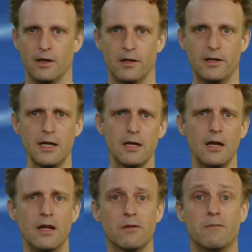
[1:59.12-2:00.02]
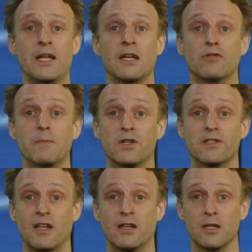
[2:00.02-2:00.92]
Data is being
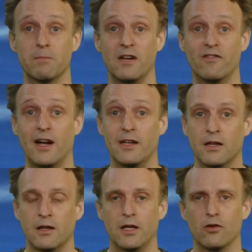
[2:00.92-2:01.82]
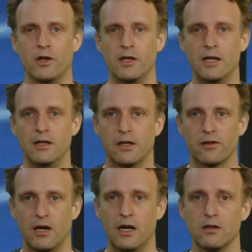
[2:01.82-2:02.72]
represented by writing it on an index card